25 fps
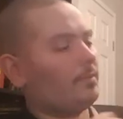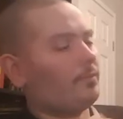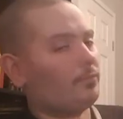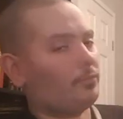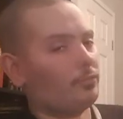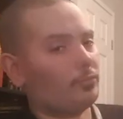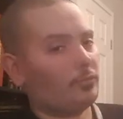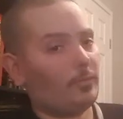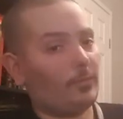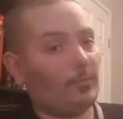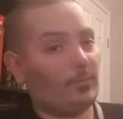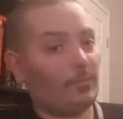
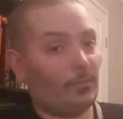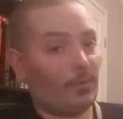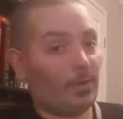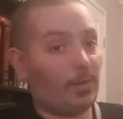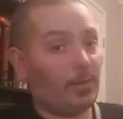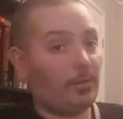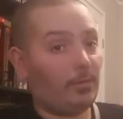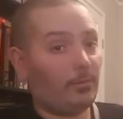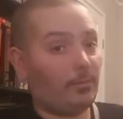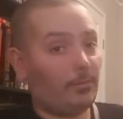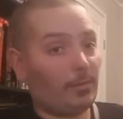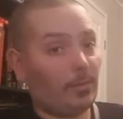for
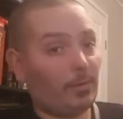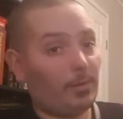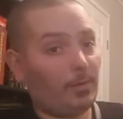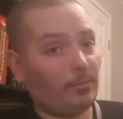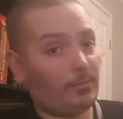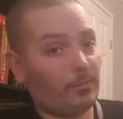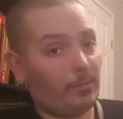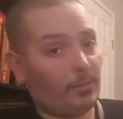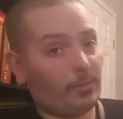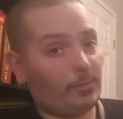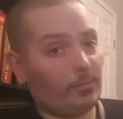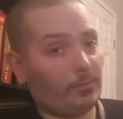
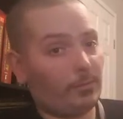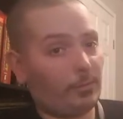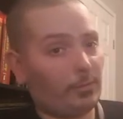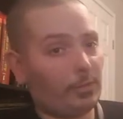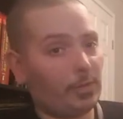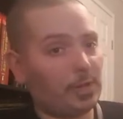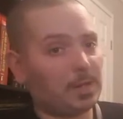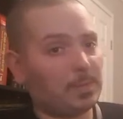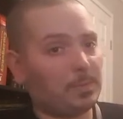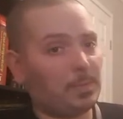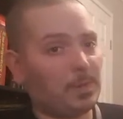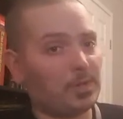
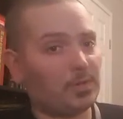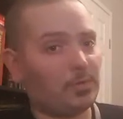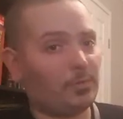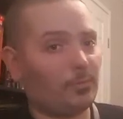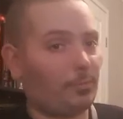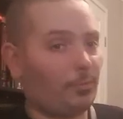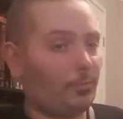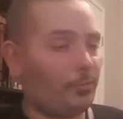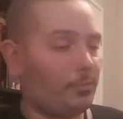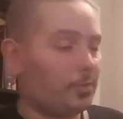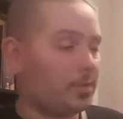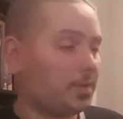very
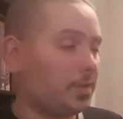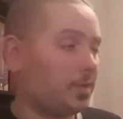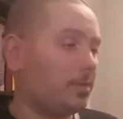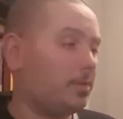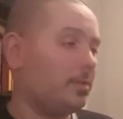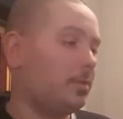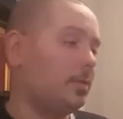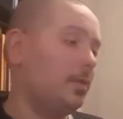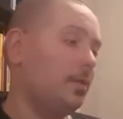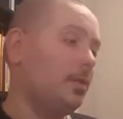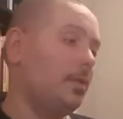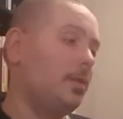special
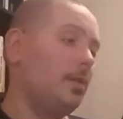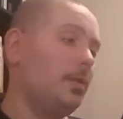person.